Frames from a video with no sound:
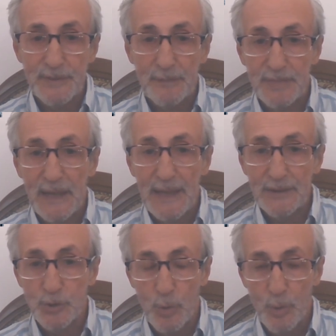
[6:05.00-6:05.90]
are flying
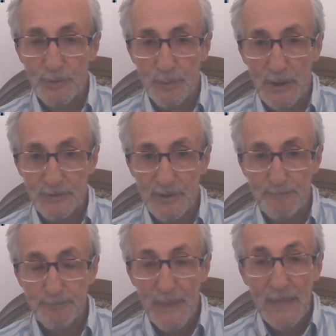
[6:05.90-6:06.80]
towards Russia,
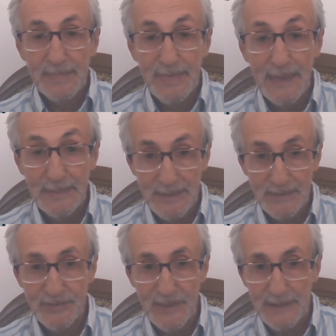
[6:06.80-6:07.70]
then he
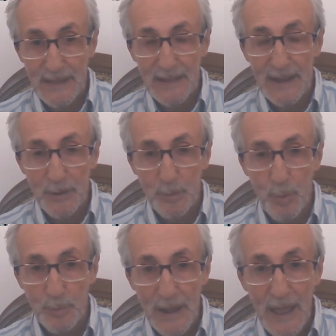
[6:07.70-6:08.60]
said, and I
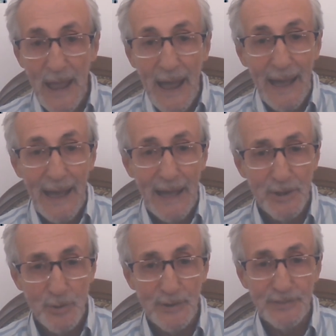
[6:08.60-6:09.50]
quote,
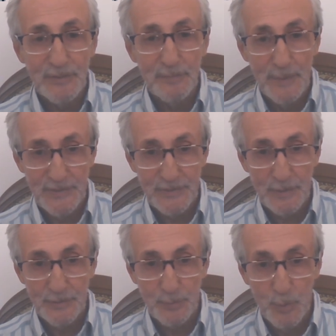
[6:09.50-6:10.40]
hundreds of
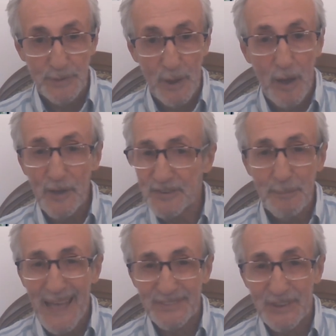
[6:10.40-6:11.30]
missiles would
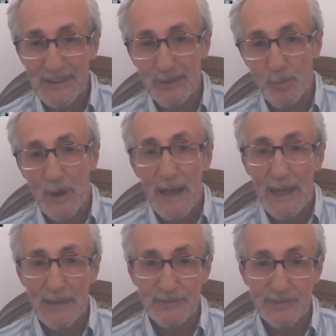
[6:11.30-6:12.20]
automatically
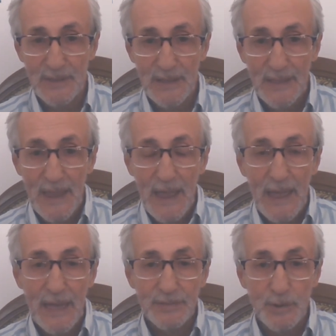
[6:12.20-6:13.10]
rise
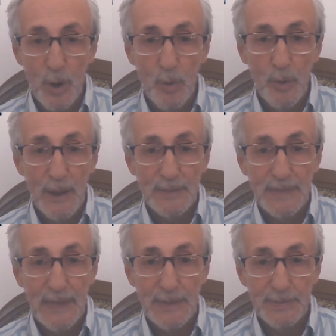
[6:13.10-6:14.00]
and go and
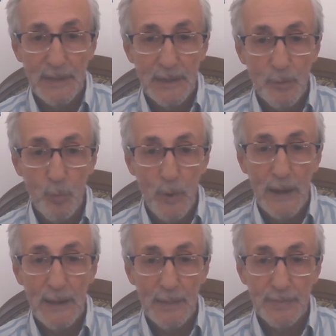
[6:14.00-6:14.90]
hit
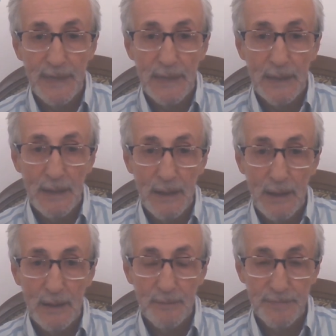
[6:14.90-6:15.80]
where they
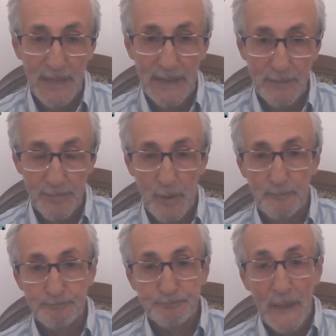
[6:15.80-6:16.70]
are flying from.
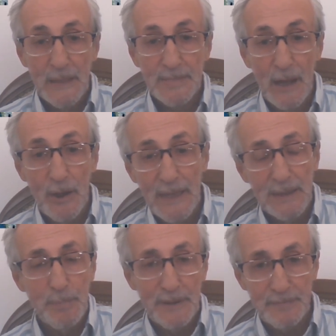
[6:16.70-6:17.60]
Now,
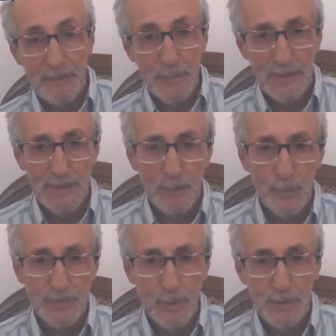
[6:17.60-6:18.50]
anybody familiar
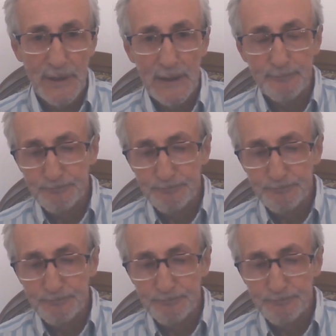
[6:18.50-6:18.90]
with nuclear